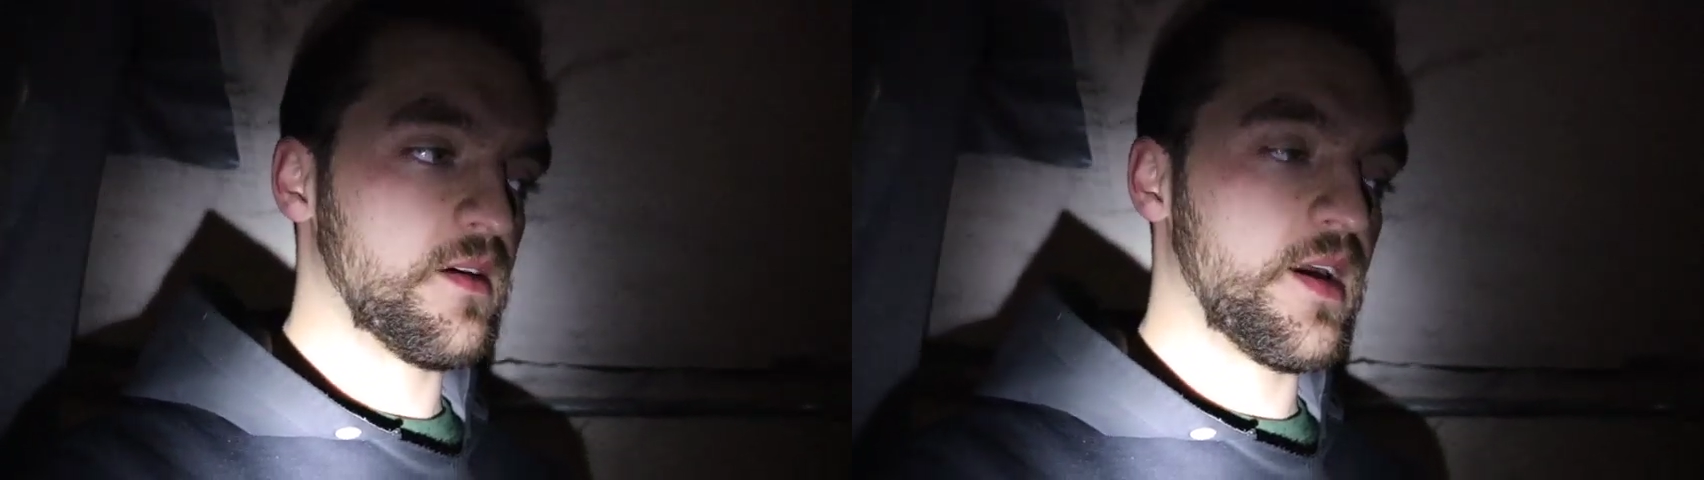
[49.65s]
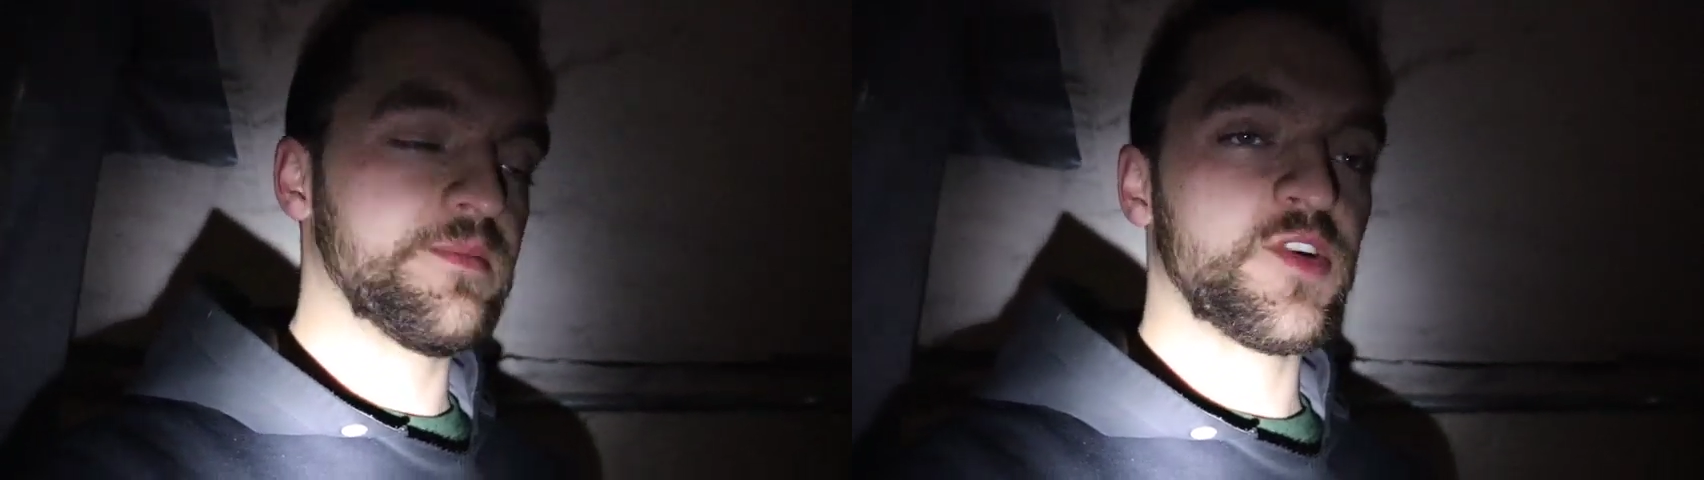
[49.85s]

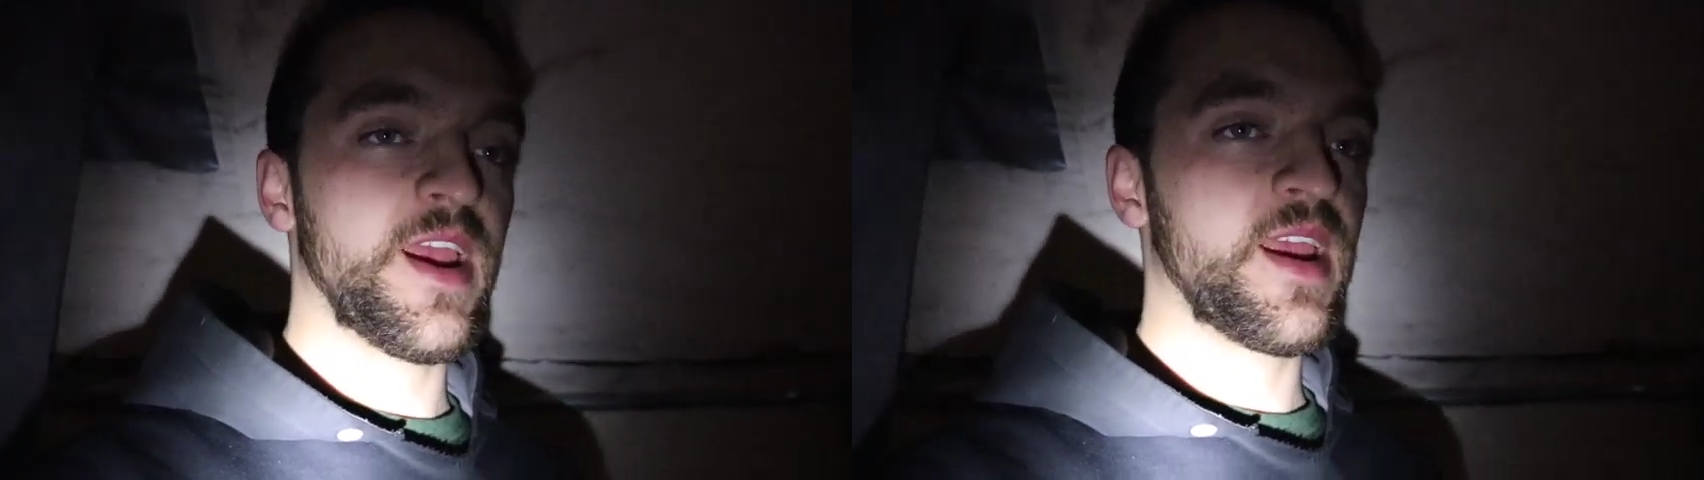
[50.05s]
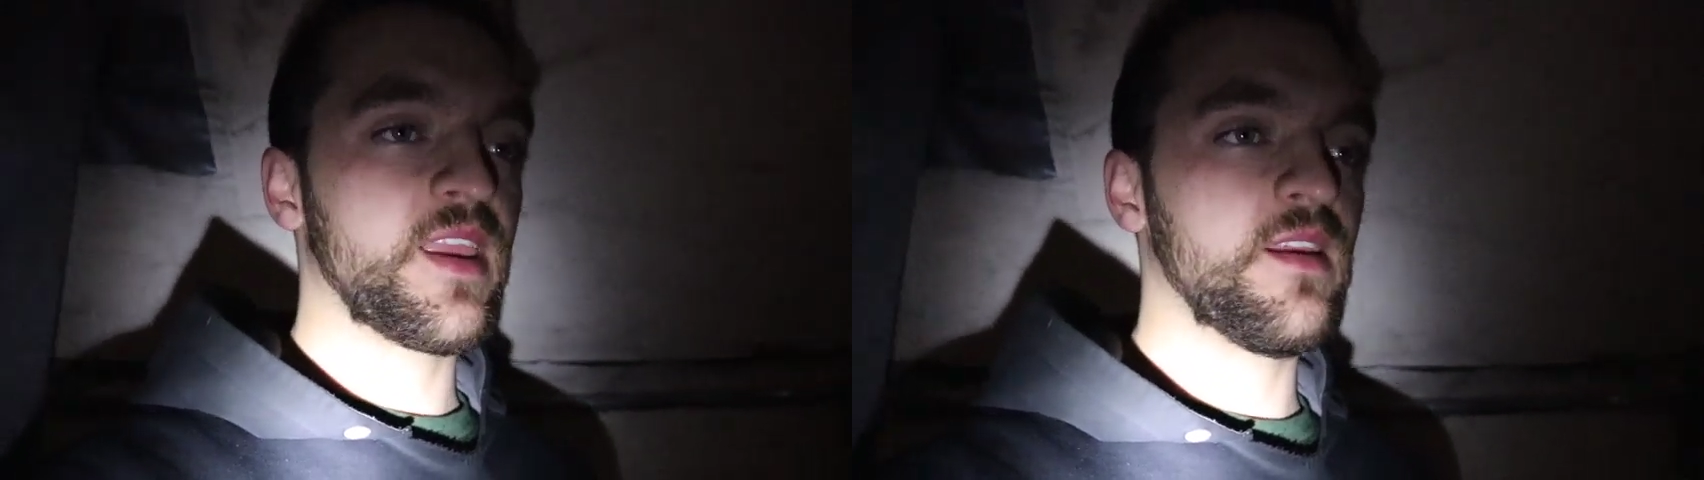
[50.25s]
I'm
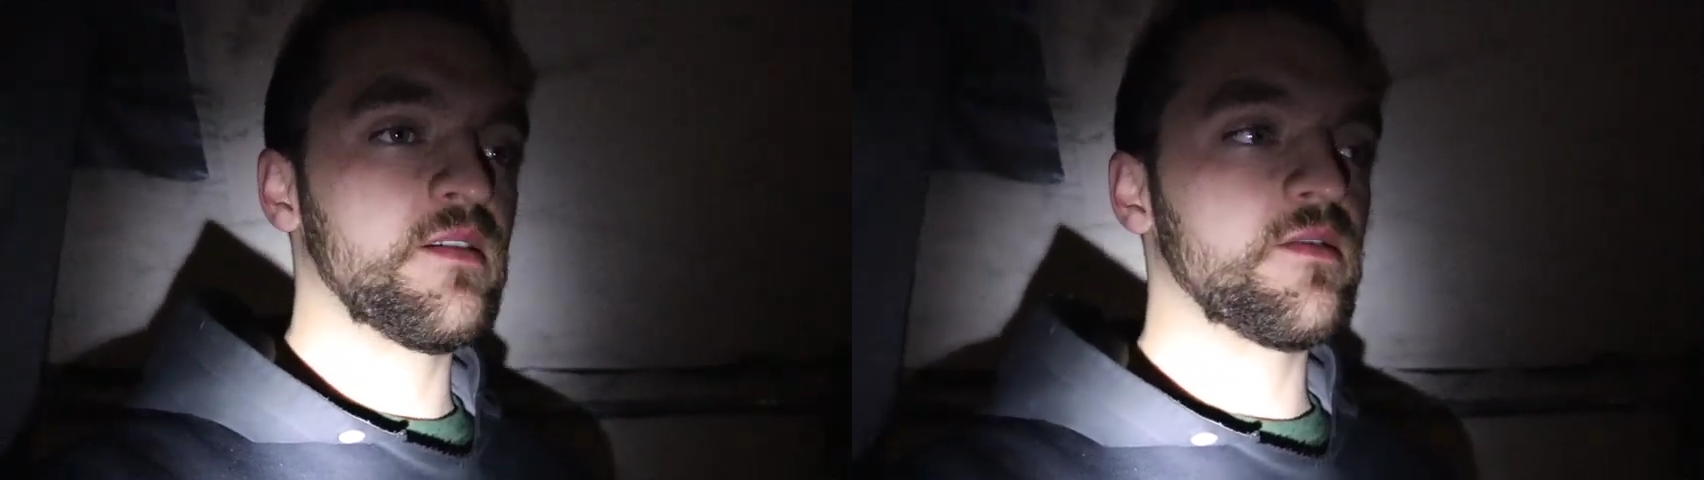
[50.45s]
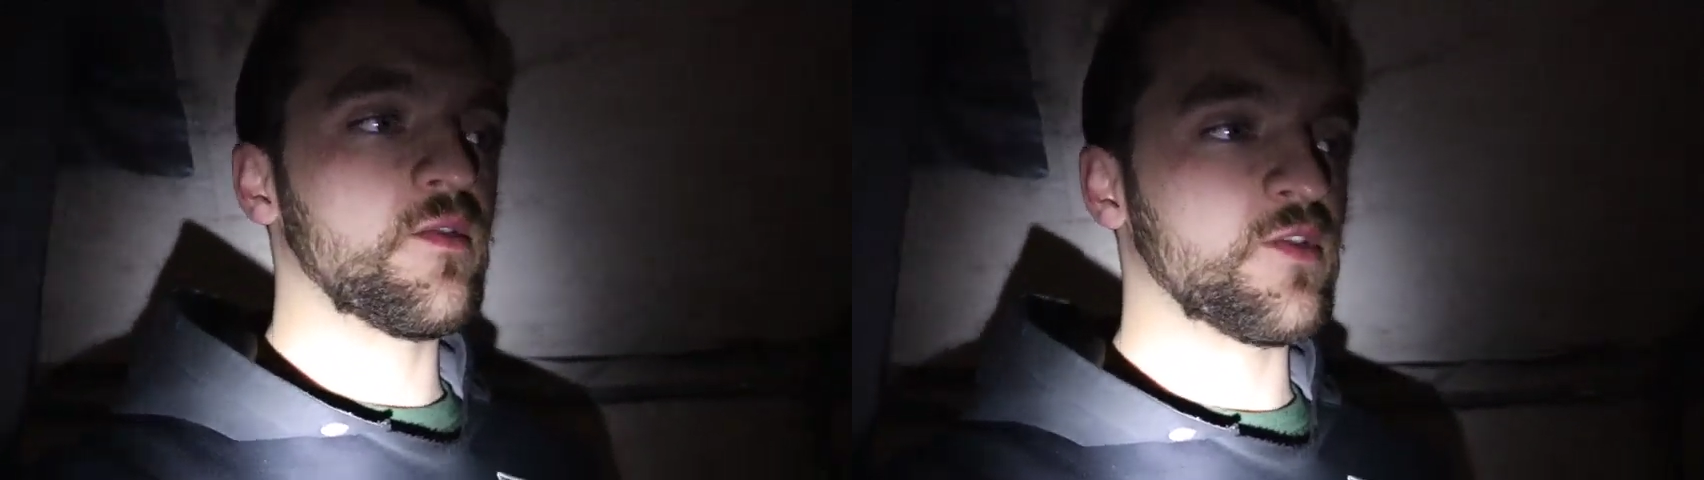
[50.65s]
tracking
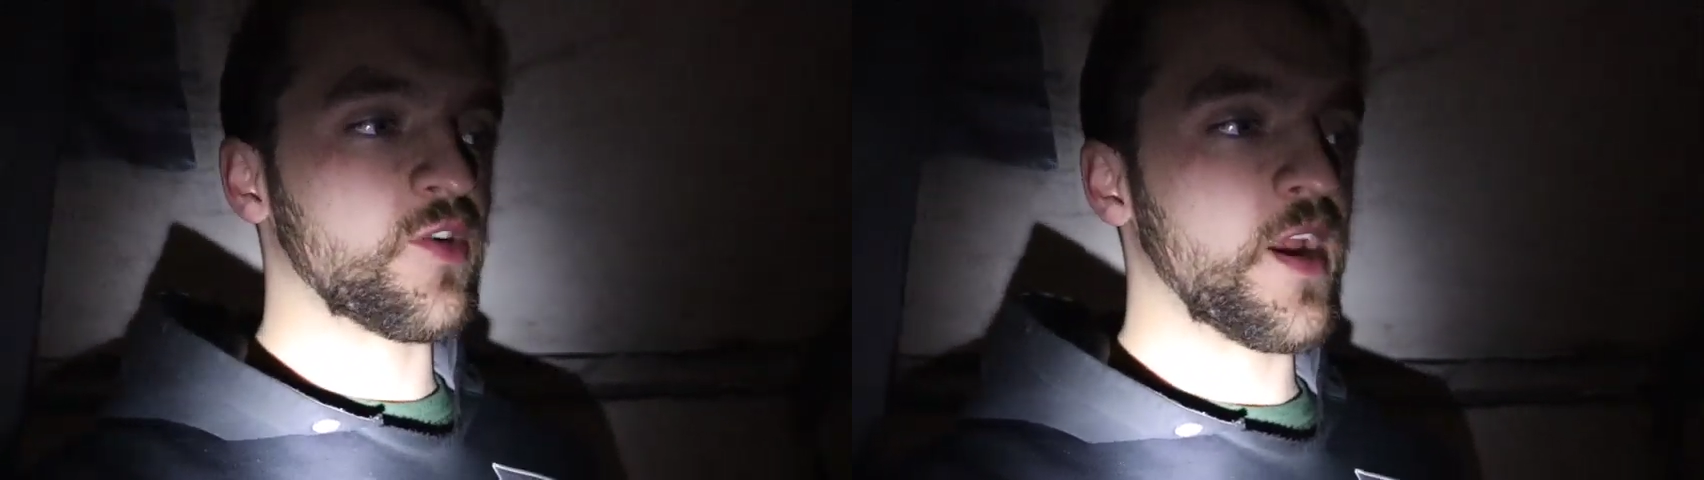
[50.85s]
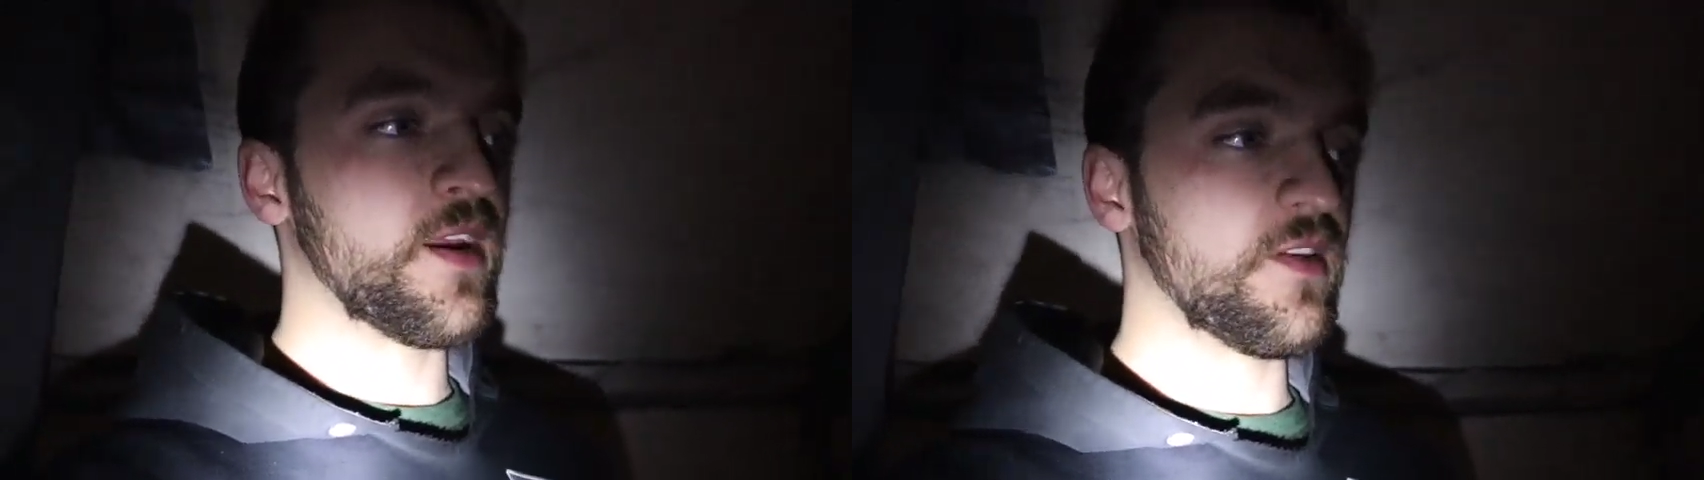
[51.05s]
or
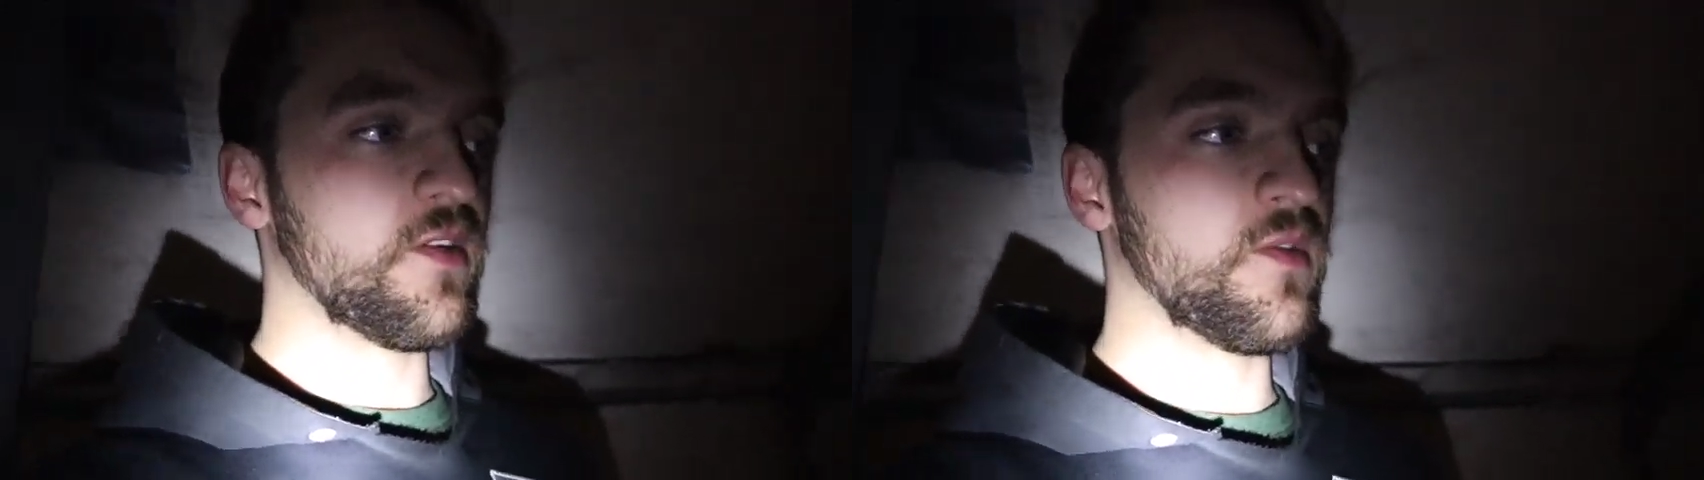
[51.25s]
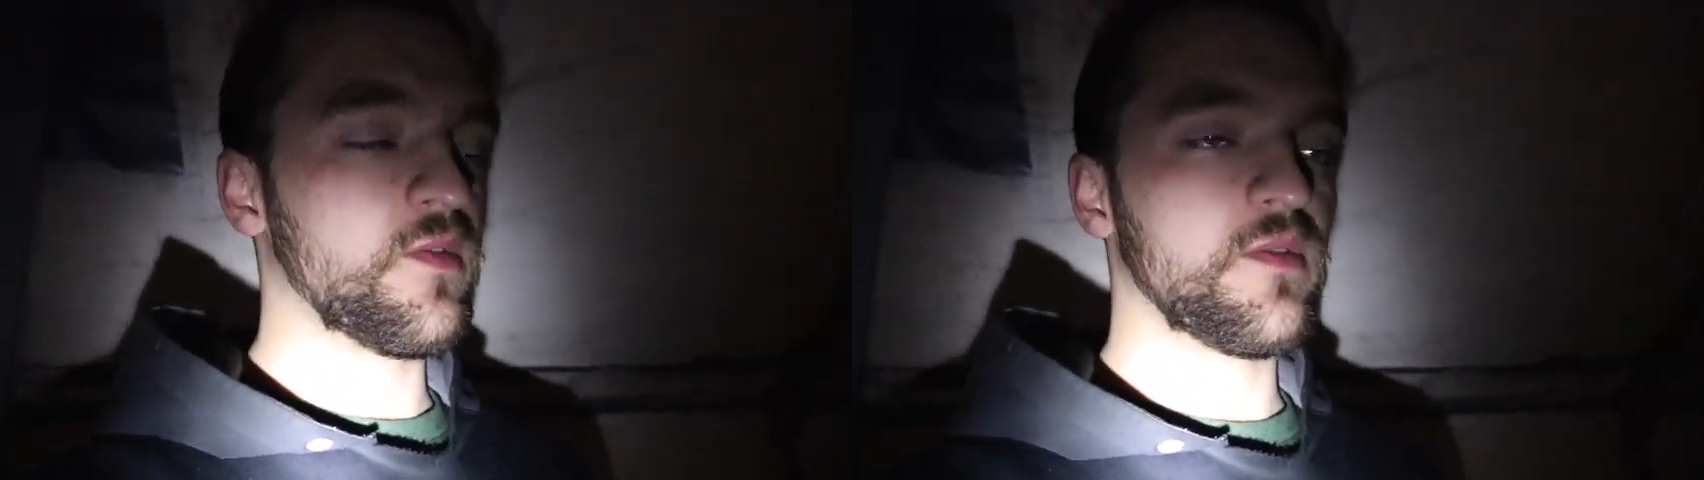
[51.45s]
trying
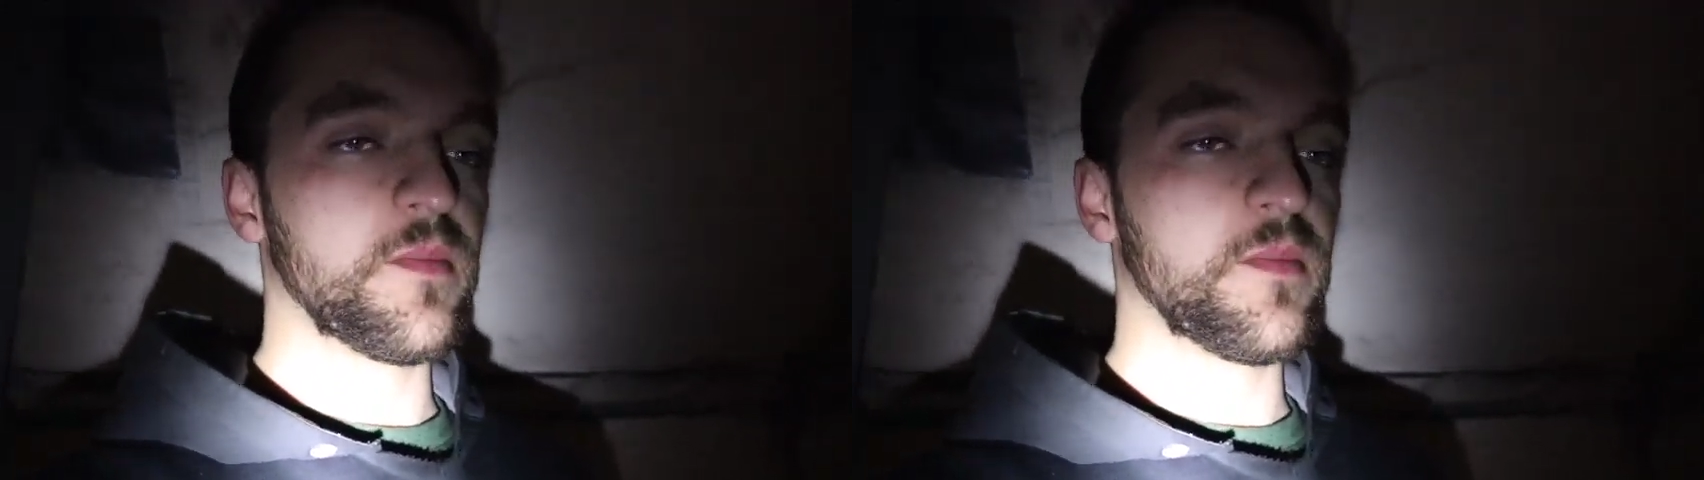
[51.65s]
to.